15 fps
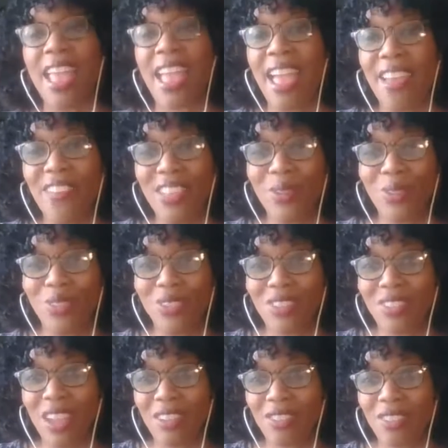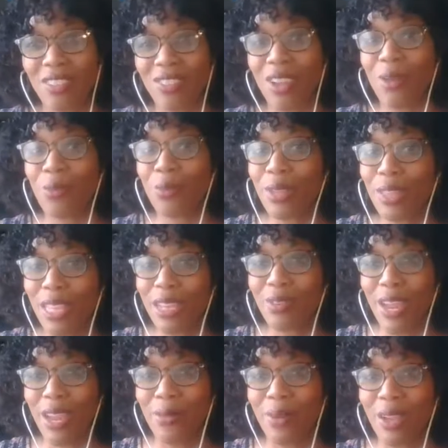having those discussions are really
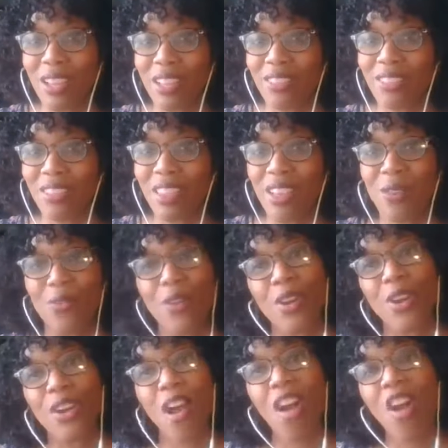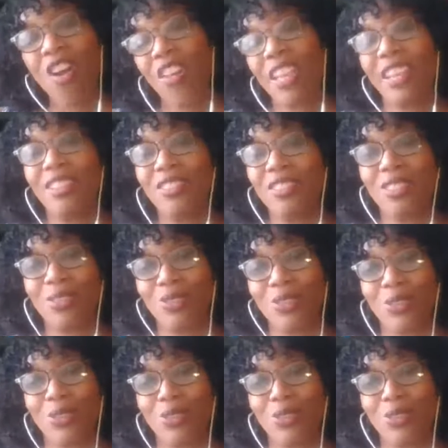great ones for all ages of children.